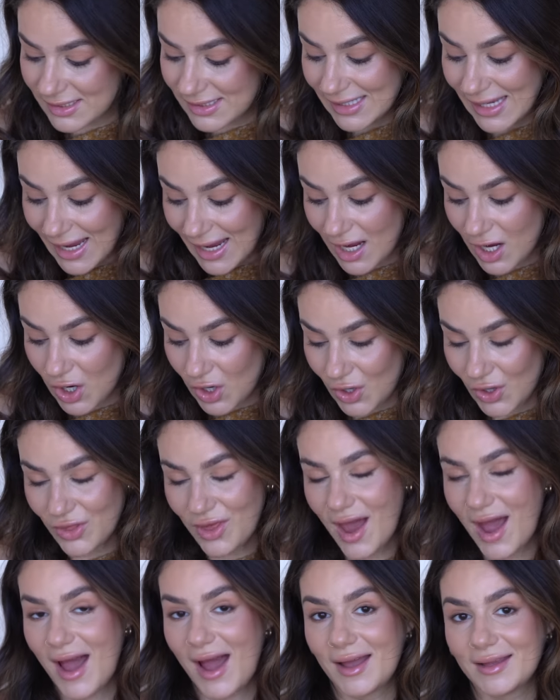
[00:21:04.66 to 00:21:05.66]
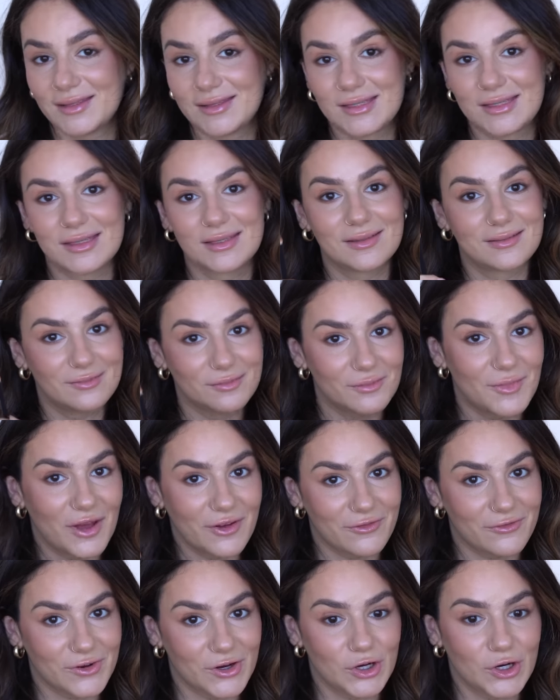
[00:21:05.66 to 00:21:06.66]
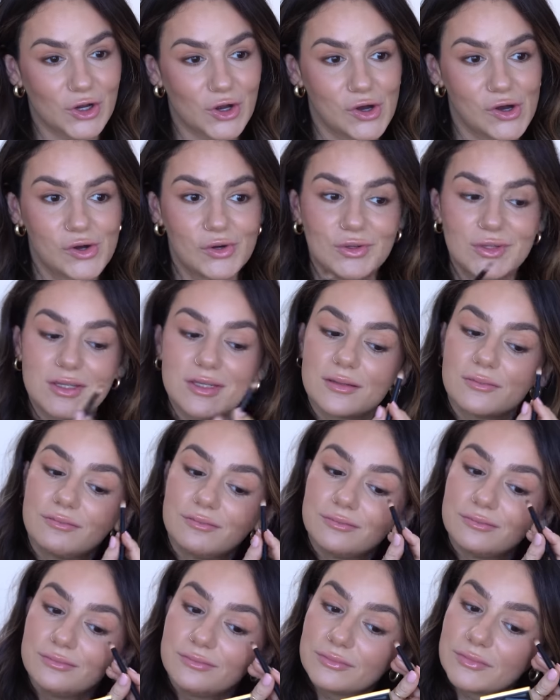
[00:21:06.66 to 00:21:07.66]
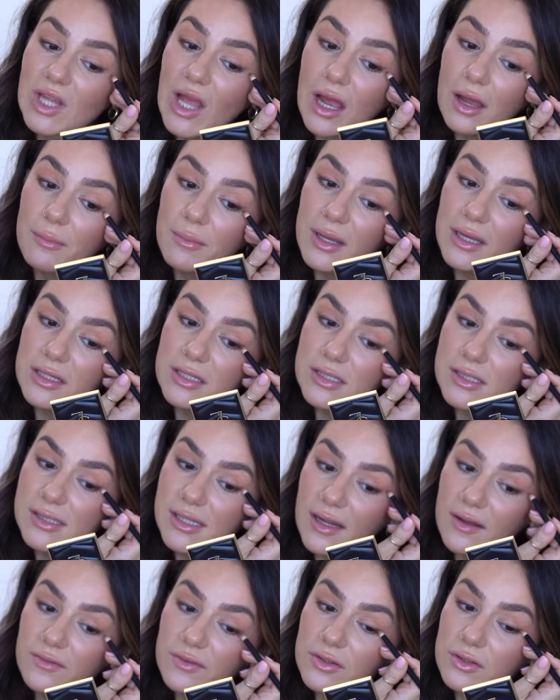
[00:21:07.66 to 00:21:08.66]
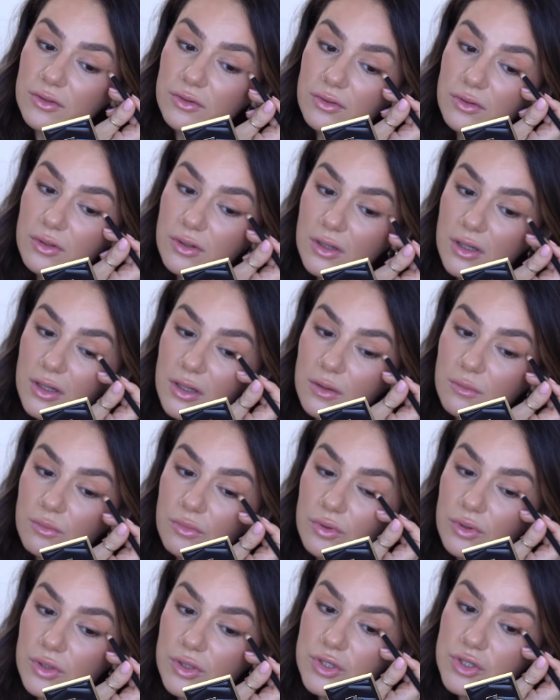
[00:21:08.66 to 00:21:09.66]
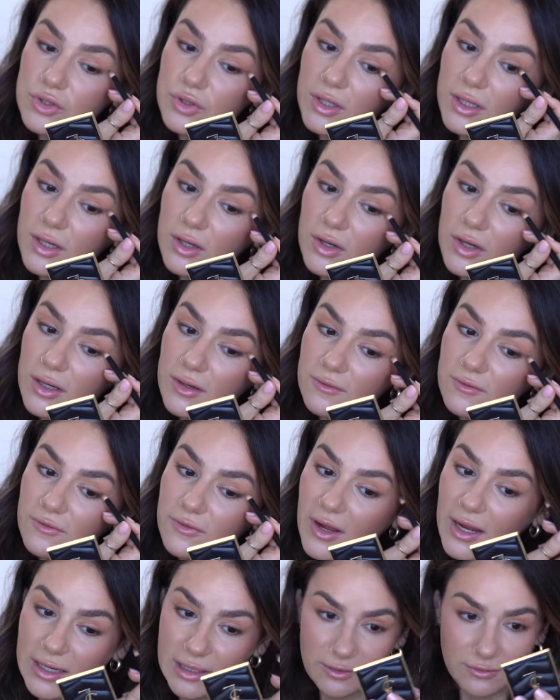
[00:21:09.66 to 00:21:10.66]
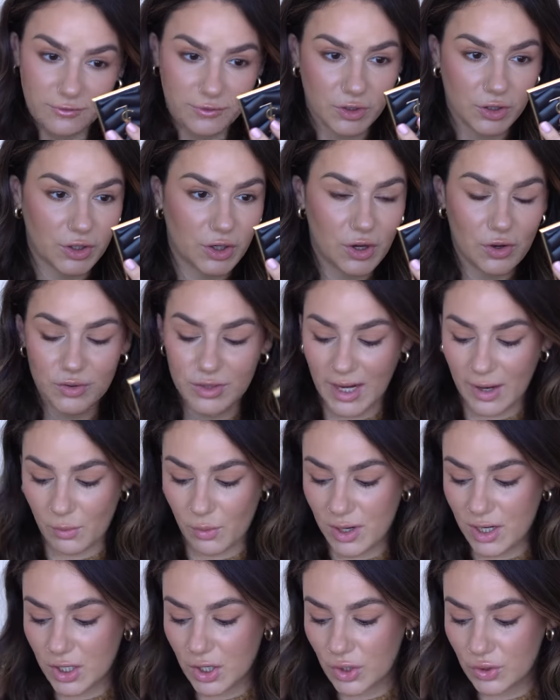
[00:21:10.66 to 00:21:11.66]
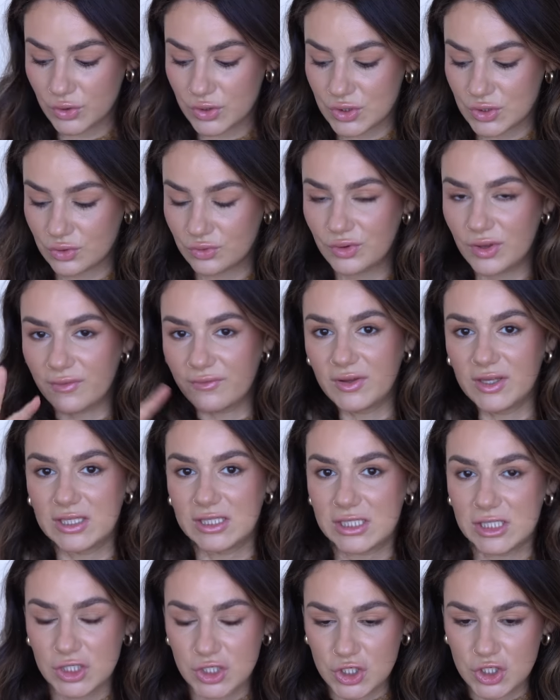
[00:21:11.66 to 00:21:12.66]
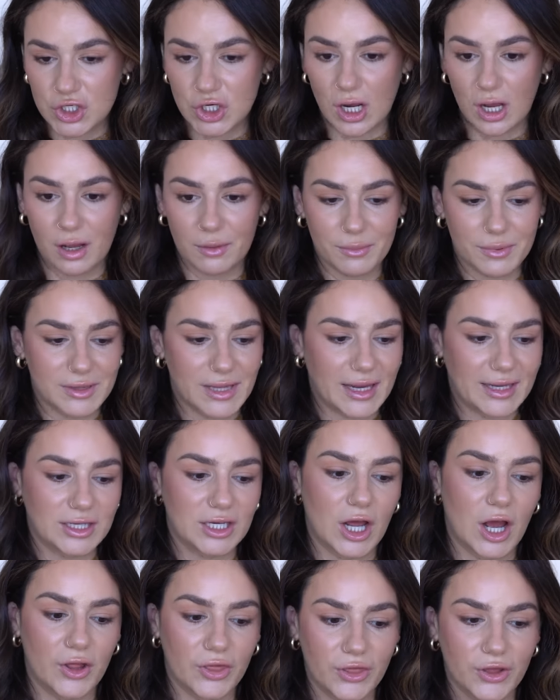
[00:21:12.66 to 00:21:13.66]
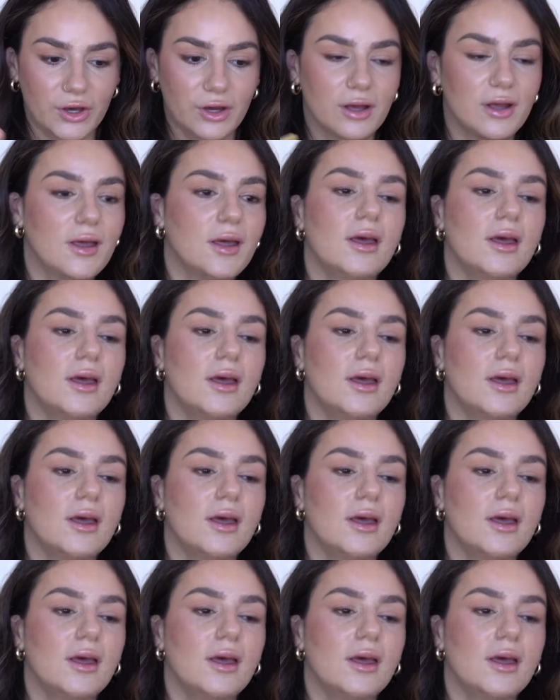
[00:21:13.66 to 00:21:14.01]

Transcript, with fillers: Saying all that, a fur coat, mm, I may just have to pull a trigger and find a fur coat. I want to go to the vintage shop, like not the